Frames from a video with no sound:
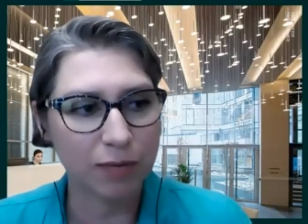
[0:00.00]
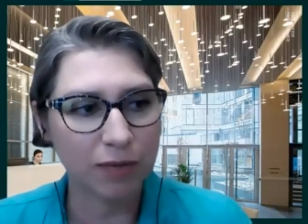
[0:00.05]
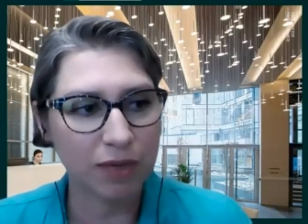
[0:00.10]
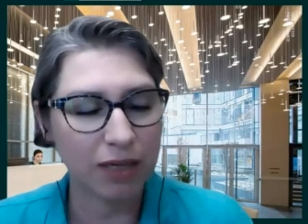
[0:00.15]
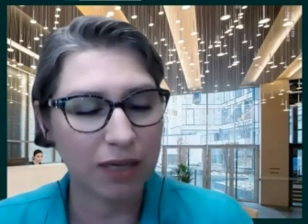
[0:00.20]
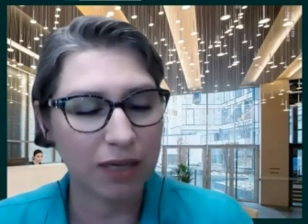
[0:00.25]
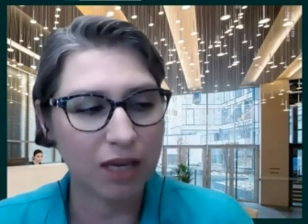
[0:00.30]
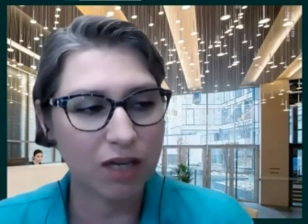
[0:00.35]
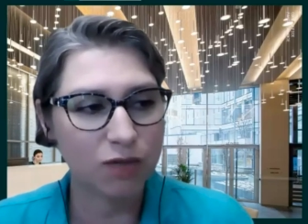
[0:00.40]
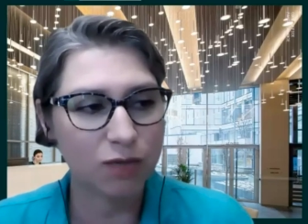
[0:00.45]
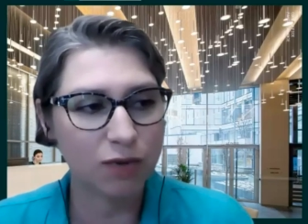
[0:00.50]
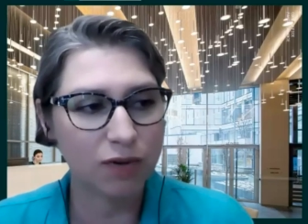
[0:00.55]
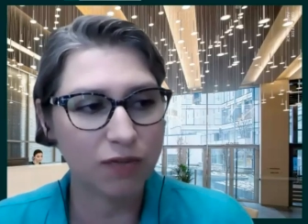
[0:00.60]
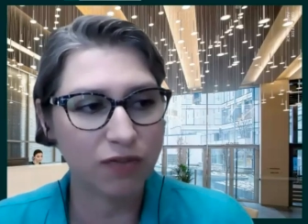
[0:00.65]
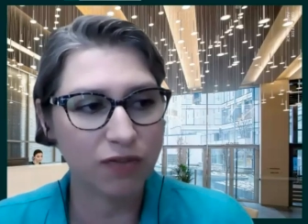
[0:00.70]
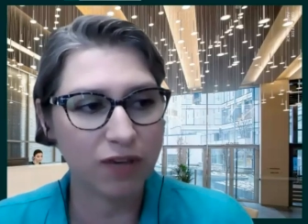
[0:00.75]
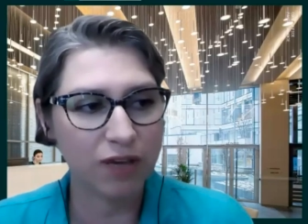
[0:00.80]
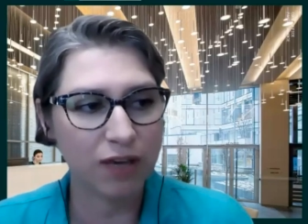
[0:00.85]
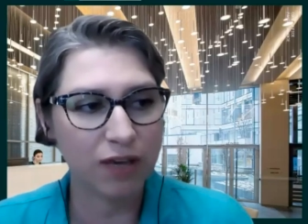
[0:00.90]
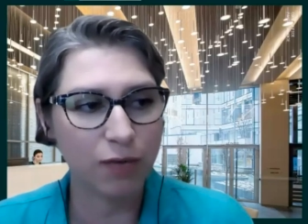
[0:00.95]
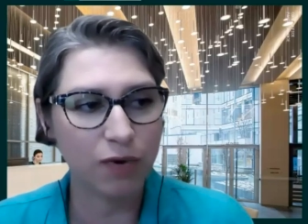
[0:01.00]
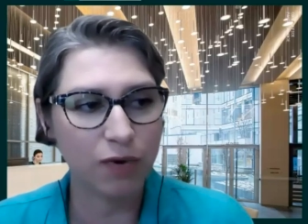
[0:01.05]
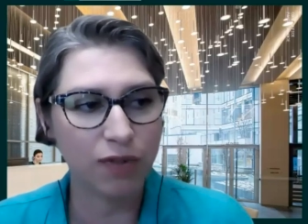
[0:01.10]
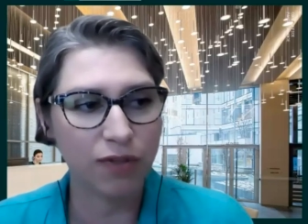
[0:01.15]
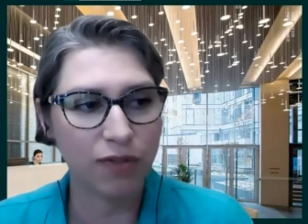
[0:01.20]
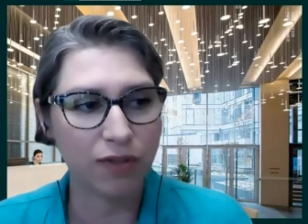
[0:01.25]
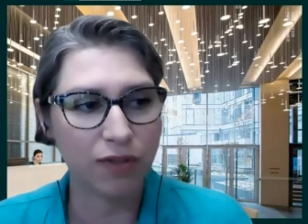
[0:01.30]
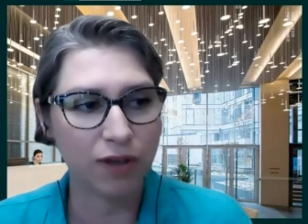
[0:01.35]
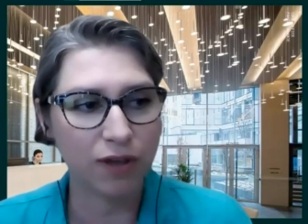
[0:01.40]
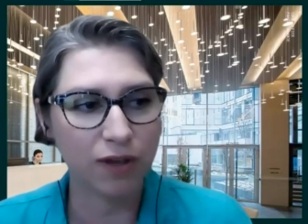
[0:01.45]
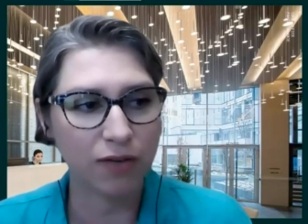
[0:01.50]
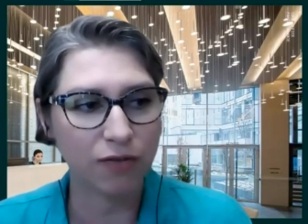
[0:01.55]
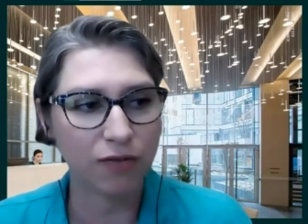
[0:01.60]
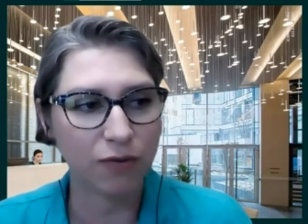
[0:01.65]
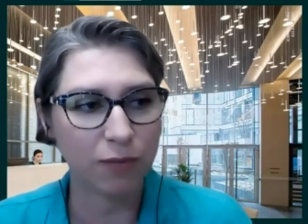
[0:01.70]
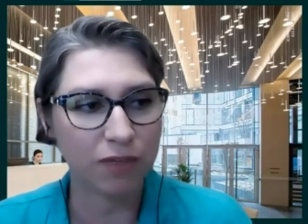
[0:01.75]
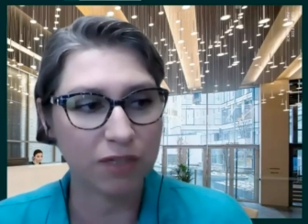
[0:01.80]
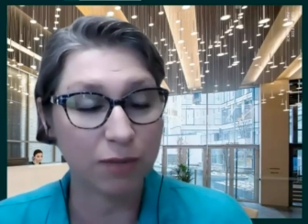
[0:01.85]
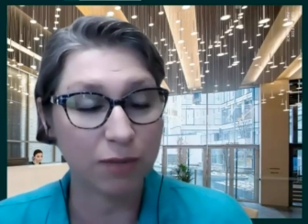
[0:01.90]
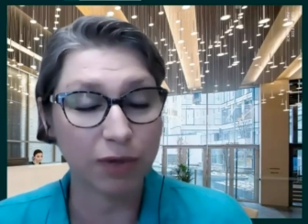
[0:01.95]
engagement fee with uh,
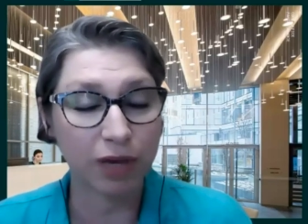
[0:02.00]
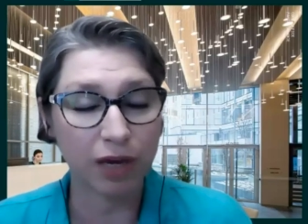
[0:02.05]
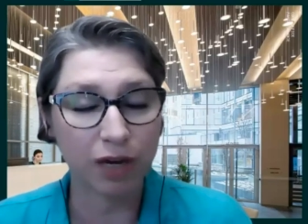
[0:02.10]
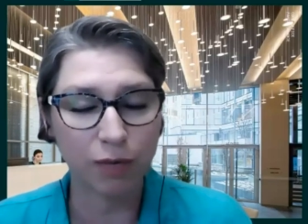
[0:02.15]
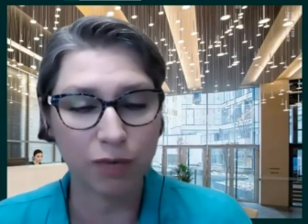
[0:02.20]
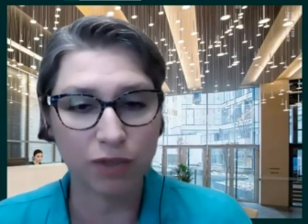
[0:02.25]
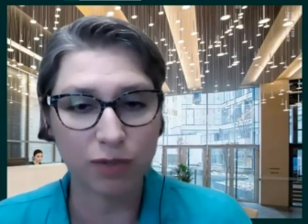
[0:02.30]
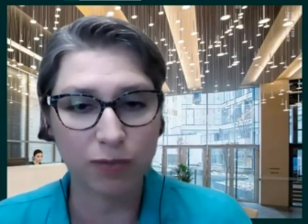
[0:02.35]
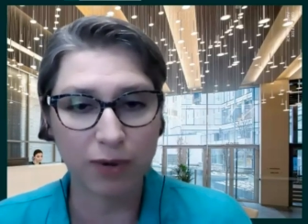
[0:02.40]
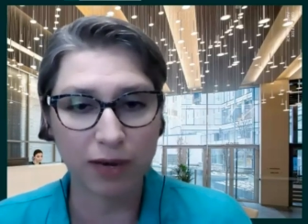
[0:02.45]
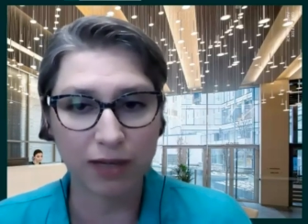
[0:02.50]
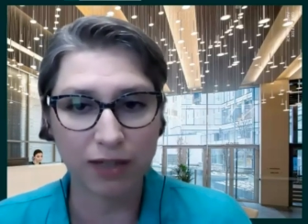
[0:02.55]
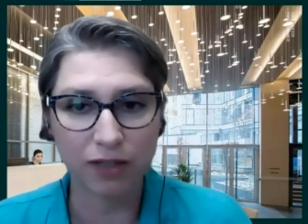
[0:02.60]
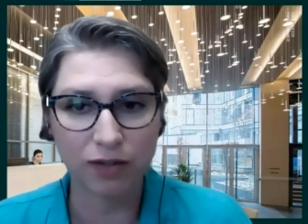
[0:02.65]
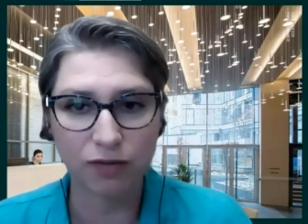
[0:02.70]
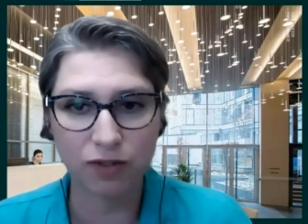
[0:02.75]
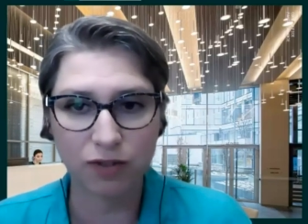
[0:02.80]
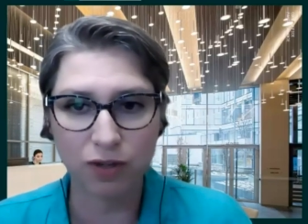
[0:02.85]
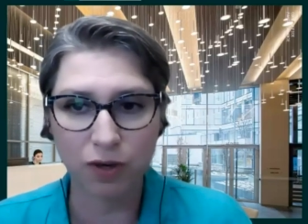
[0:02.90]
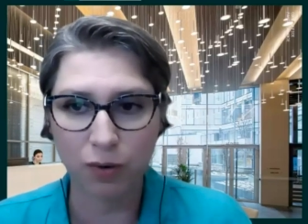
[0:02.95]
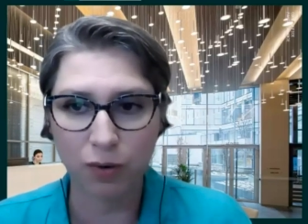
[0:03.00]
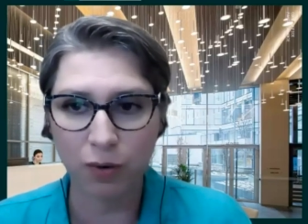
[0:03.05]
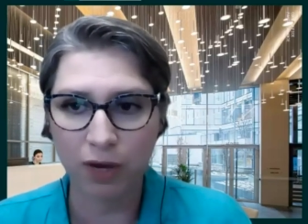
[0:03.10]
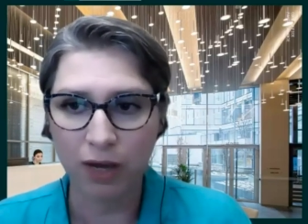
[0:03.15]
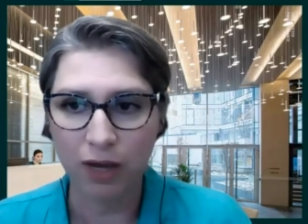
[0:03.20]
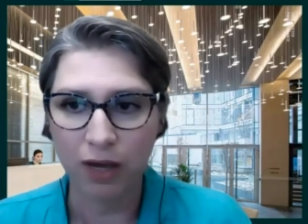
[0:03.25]
from a supplier perspective so